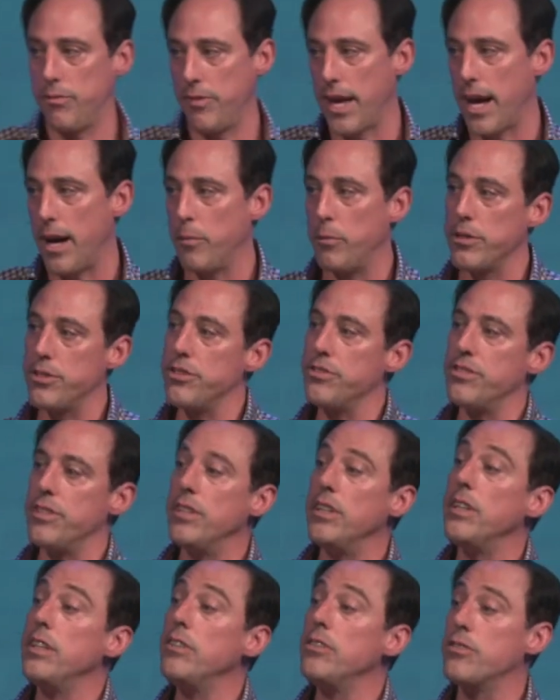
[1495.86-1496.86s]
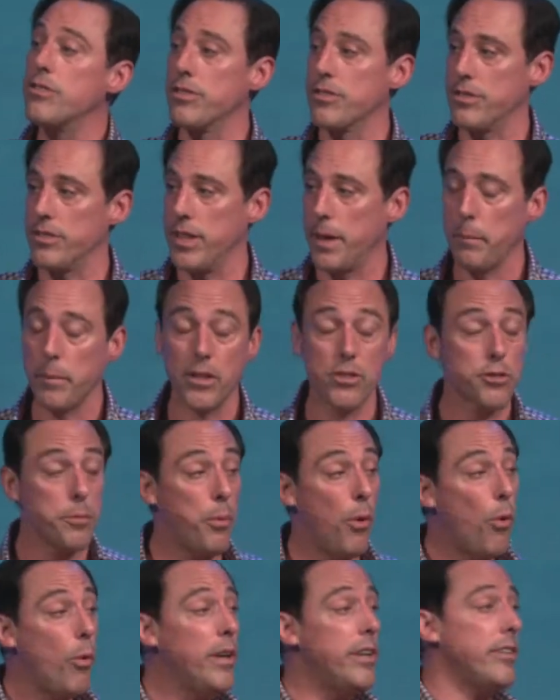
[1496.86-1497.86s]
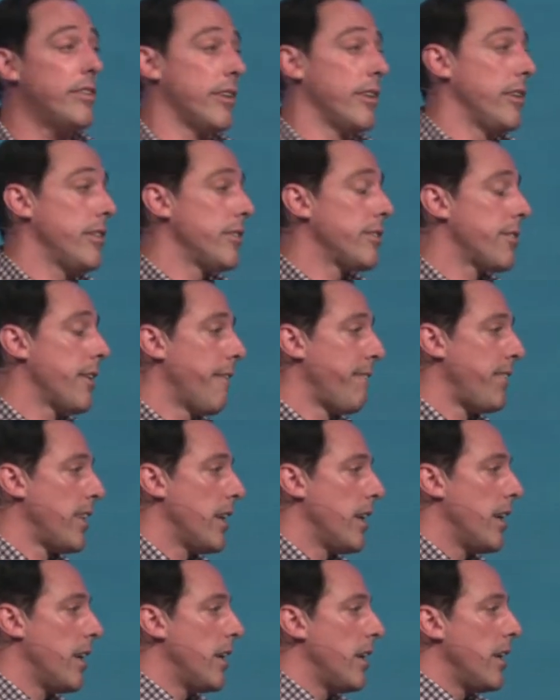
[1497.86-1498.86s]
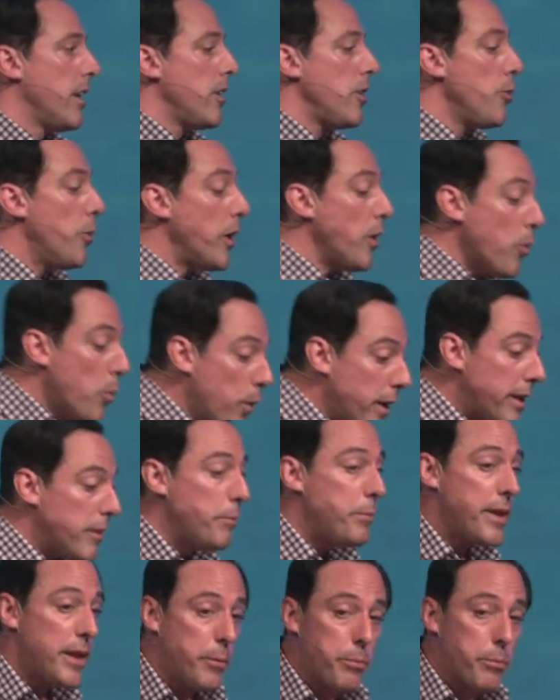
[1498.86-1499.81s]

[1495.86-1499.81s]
of that which is interesting, because the point is, you want to win